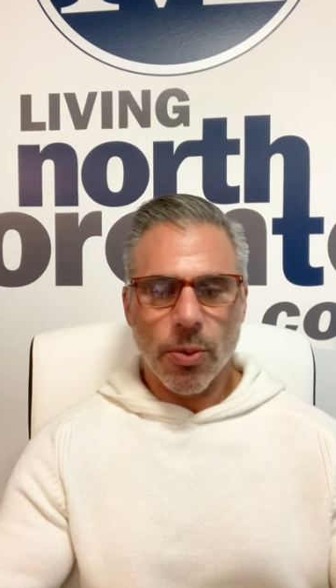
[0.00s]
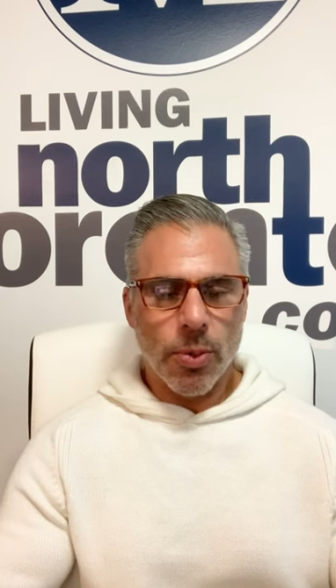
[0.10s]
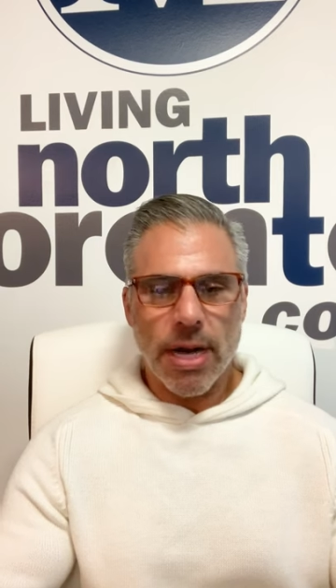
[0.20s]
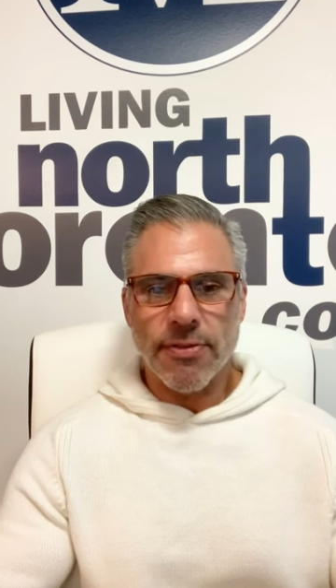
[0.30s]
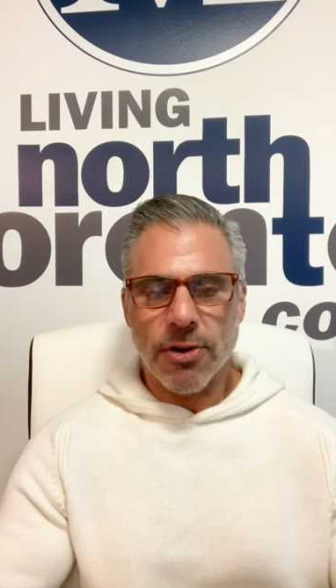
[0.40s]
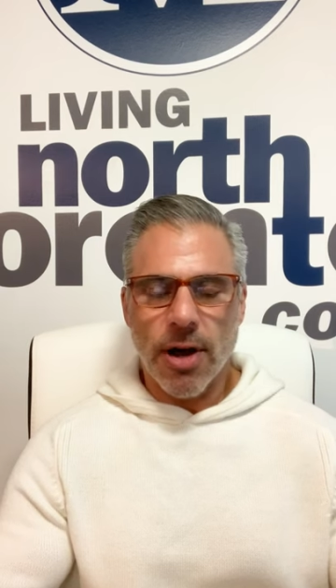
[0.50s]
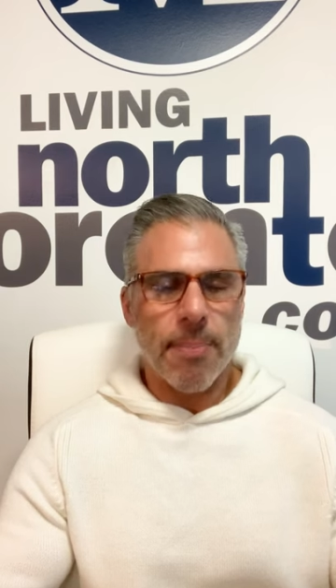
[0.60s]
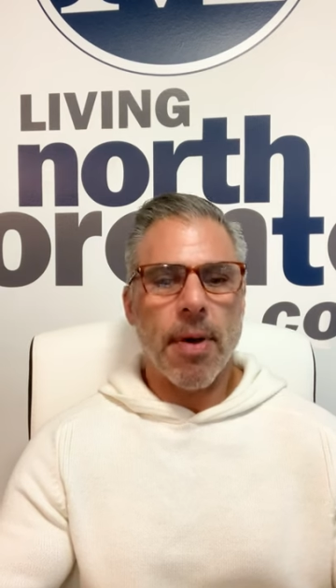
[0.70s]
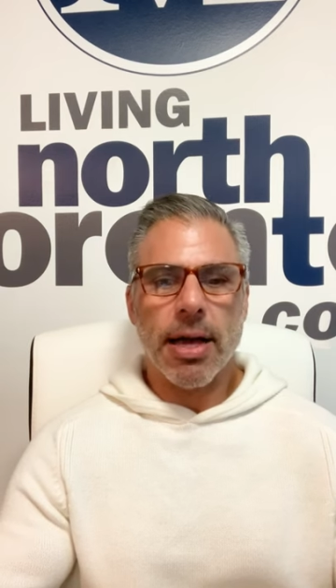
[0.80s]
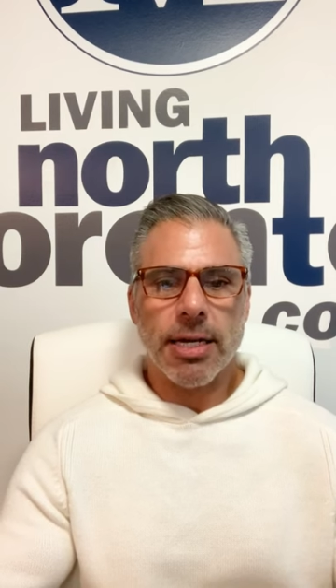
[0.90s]
whatever,
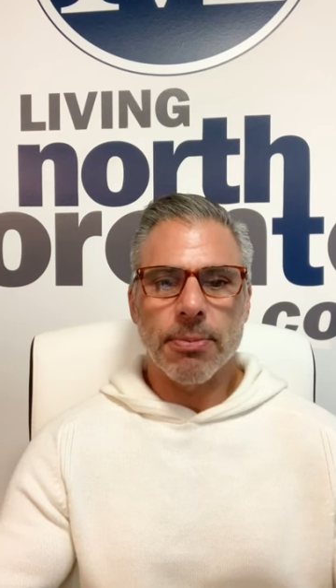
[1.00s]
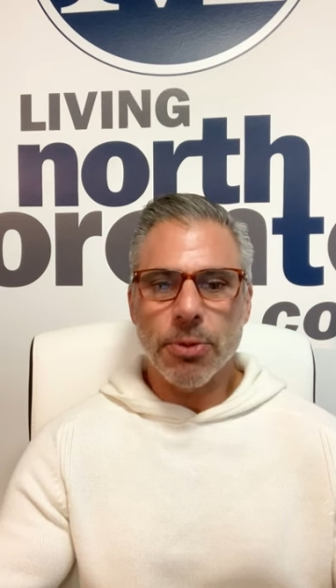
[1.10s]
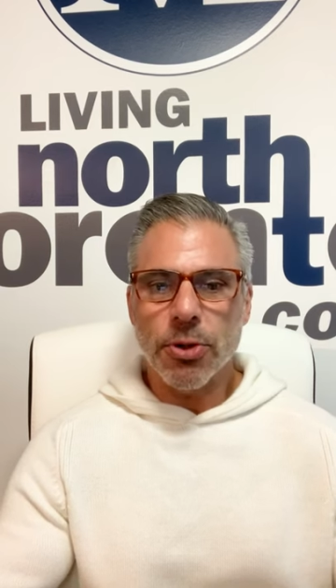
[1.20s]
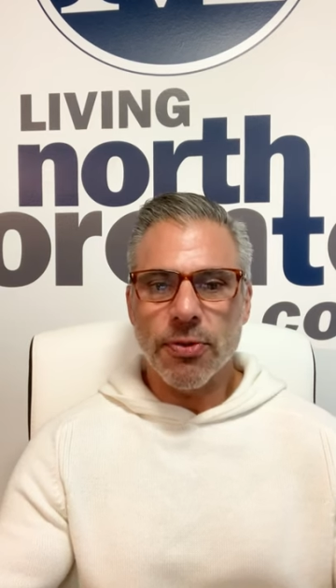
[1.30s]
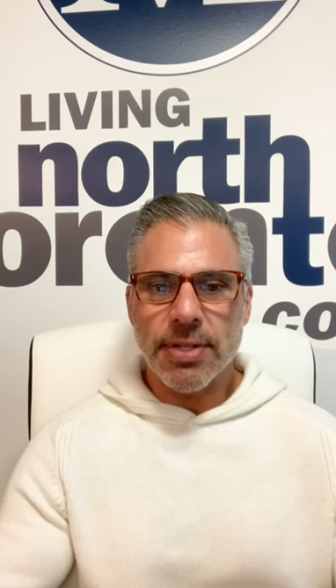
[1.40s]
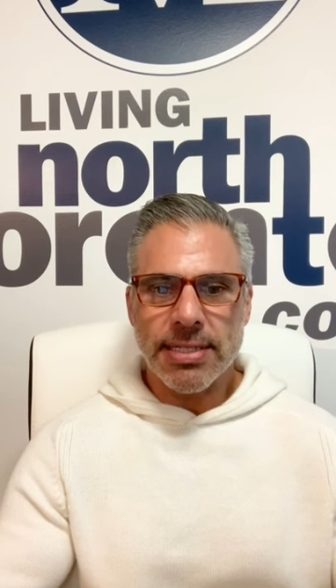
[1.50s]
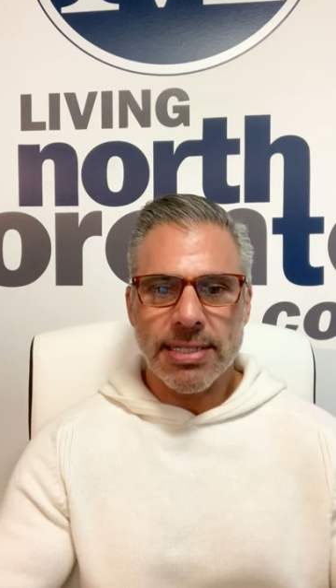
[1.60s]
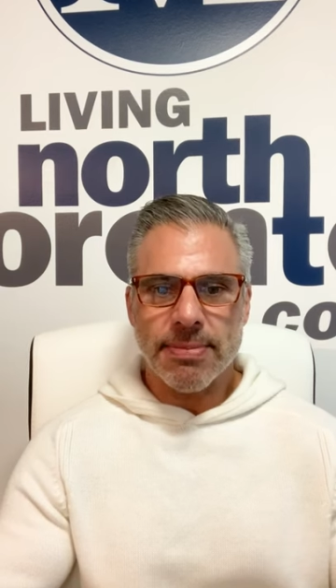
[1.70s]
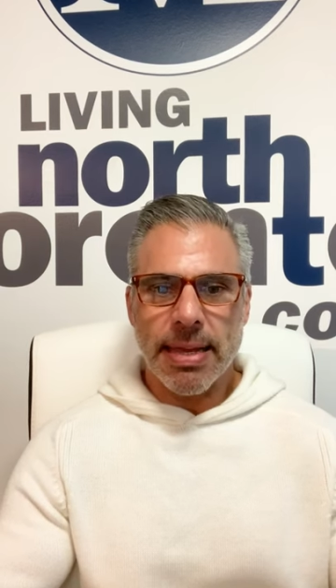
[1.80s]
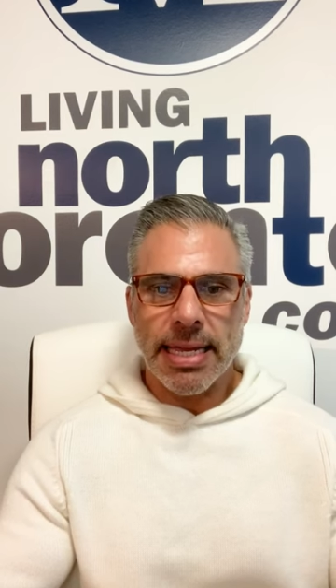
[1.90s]
I'm not gonna move because it
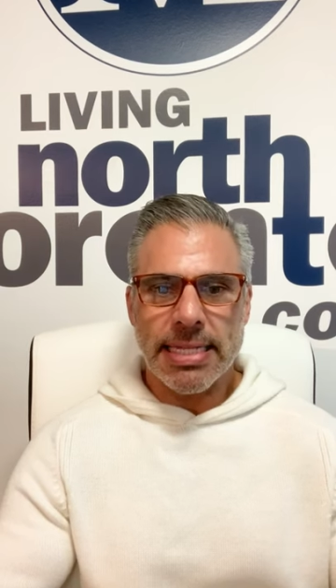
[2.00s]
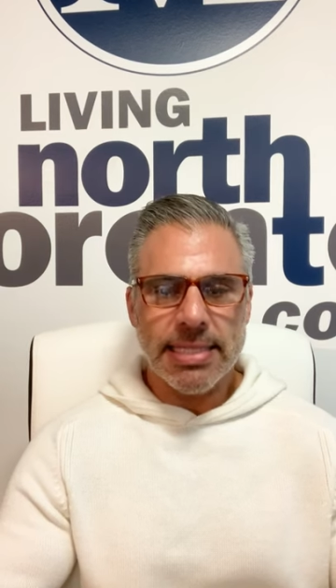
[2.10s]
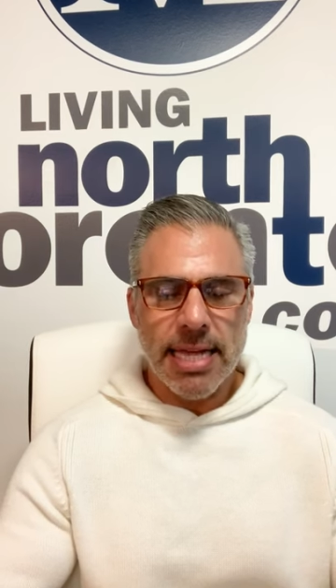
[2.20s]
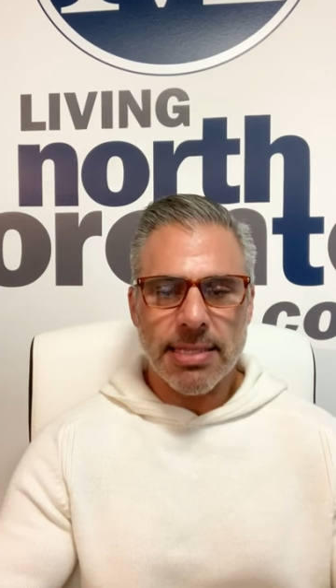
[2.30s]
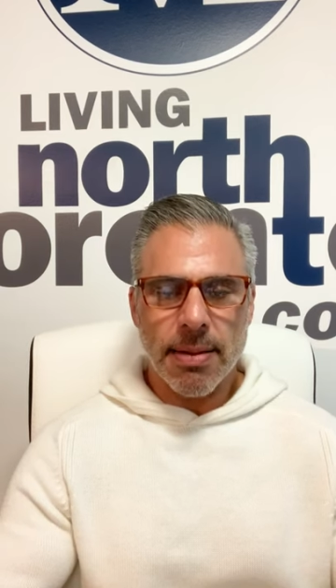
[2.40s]
doesn't make any sense.